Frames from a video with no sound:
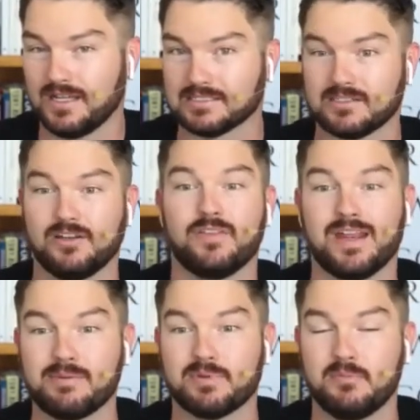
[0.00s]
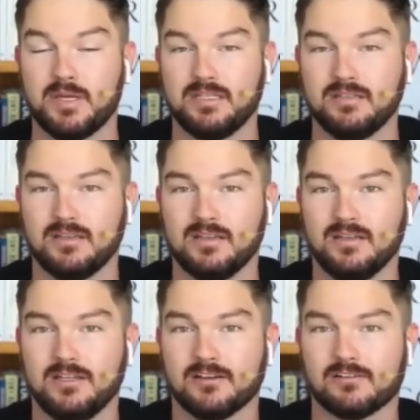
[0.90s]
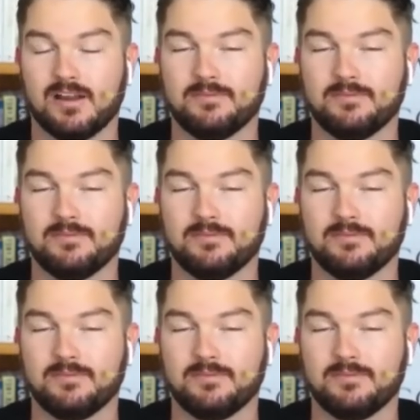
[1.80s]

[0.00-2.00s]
I know that happened to me, all right?